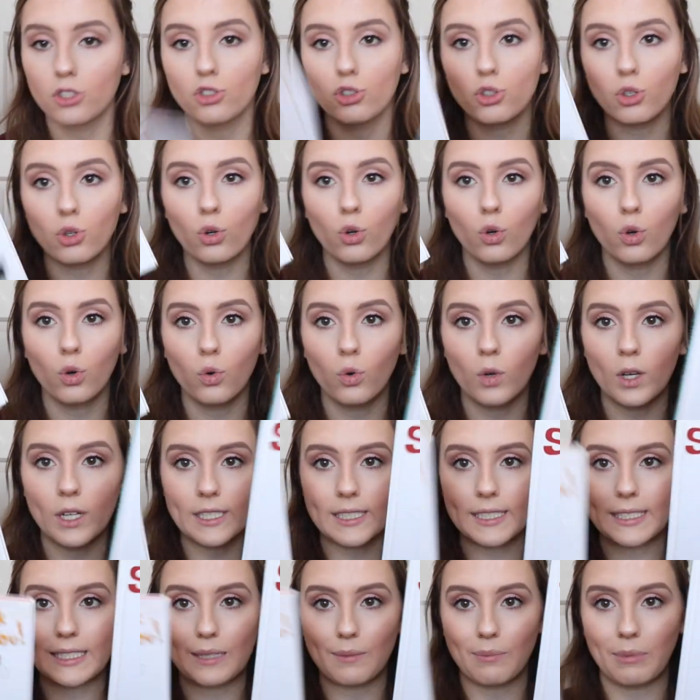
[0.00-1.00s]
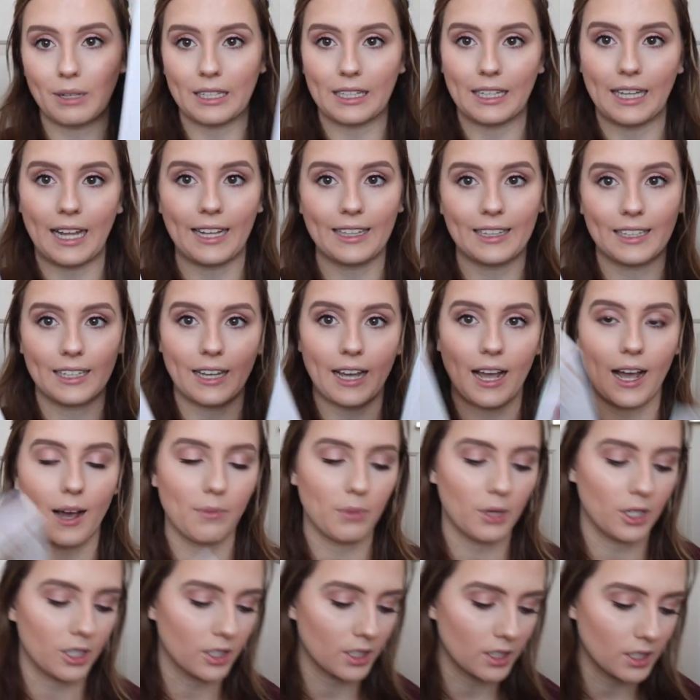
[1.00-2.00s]
2
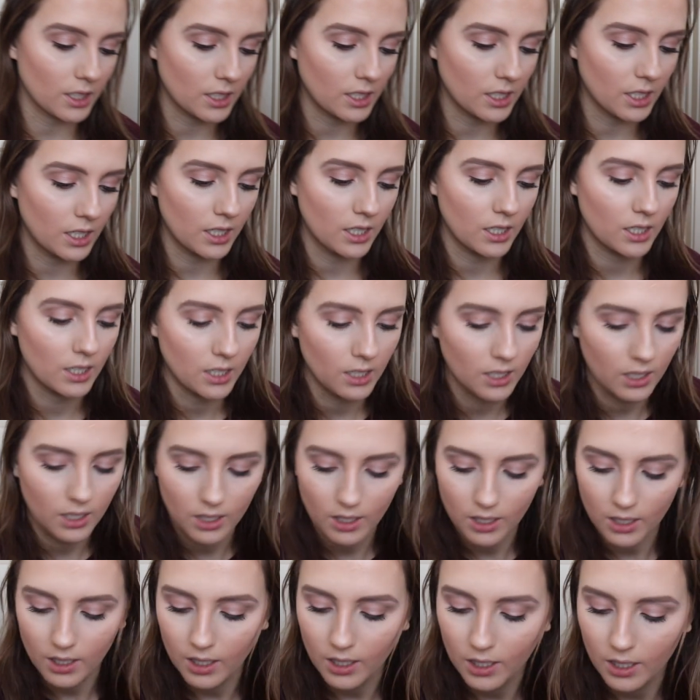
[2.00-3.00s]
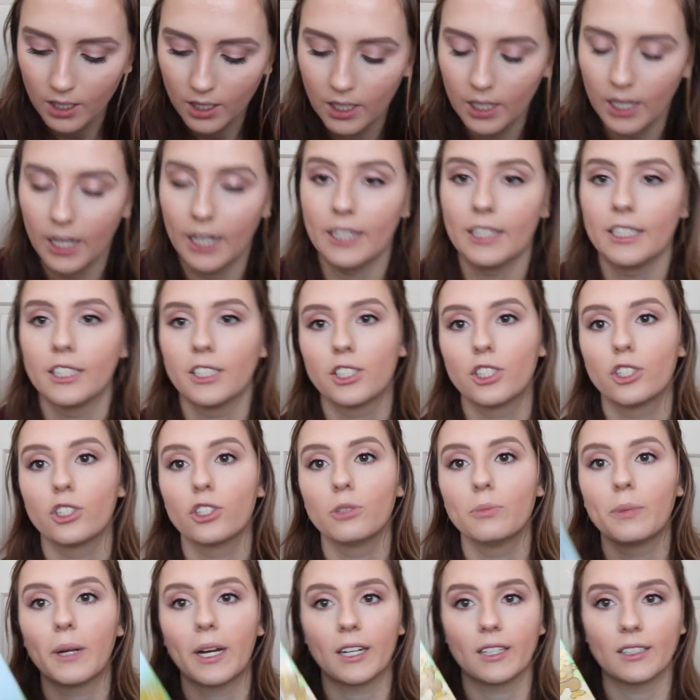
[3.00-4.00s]
Splat-the-Cat books, and then
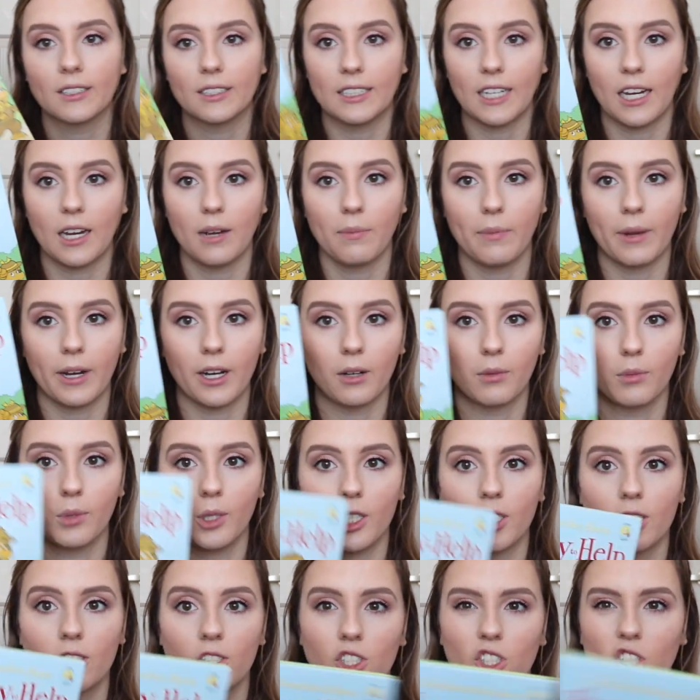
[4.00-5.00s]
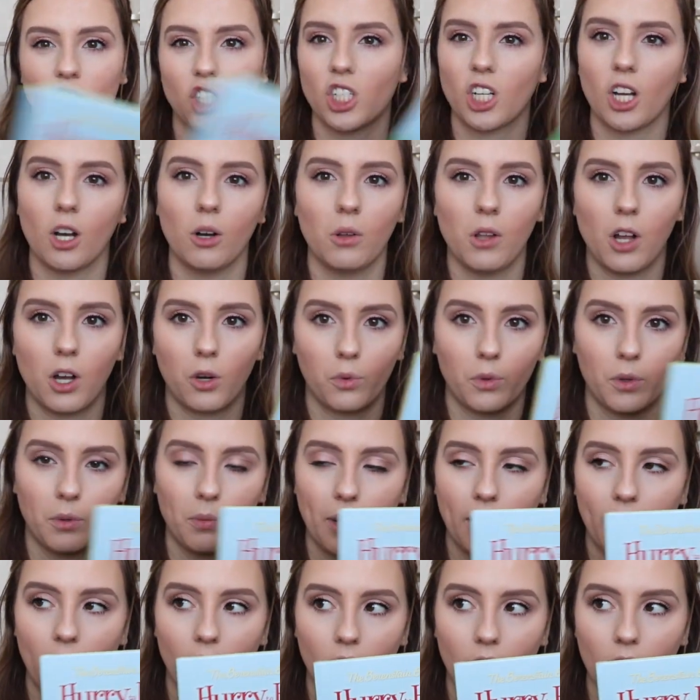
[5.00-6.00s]
2 Berenstain Bear books just to go along with
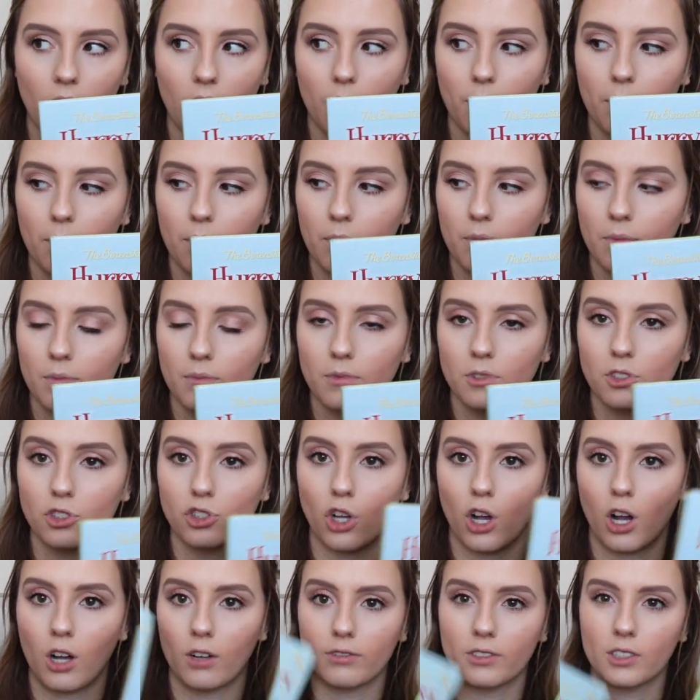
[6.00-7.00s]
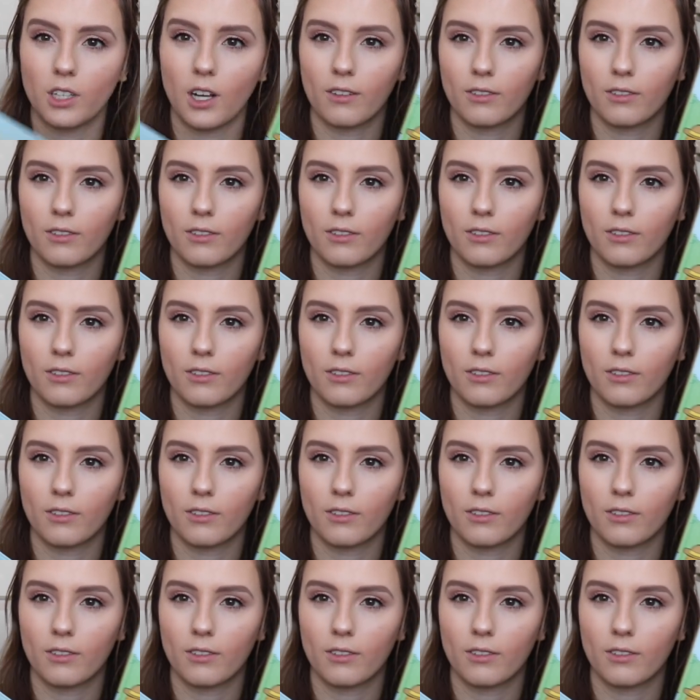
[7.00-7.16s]
my soft